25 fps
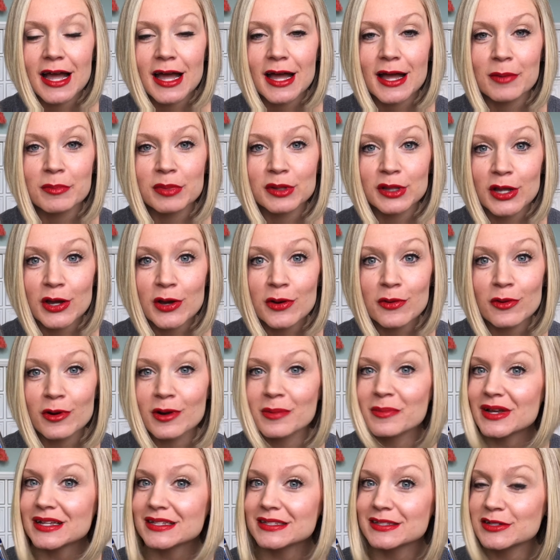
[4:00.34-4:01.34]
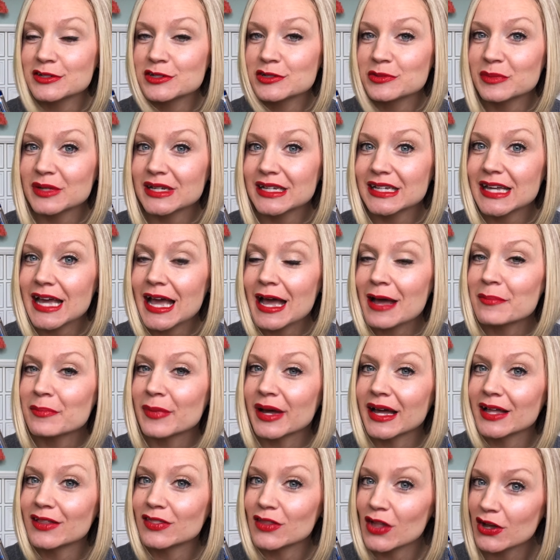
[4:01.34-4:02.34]
uh, below or message me at
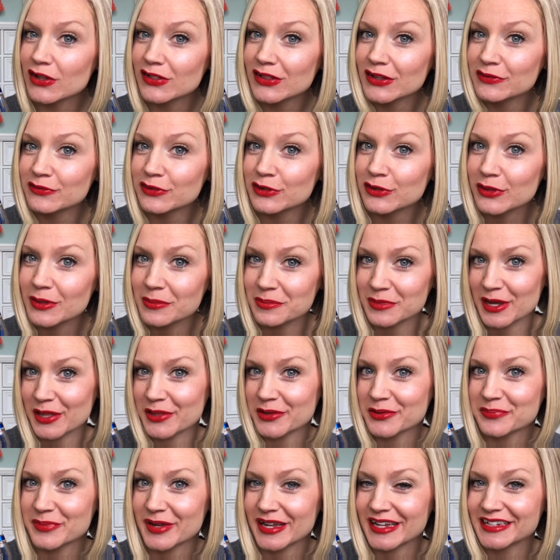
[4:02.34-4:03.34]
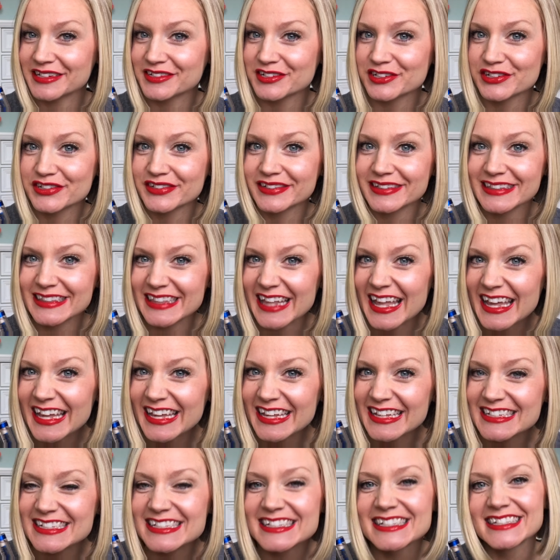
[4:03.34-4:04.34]
my Long Live Your Lip Color page.
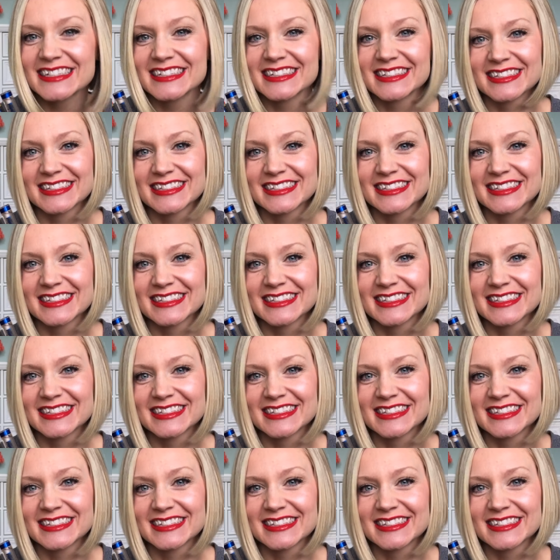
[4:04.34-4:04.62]
Thanks.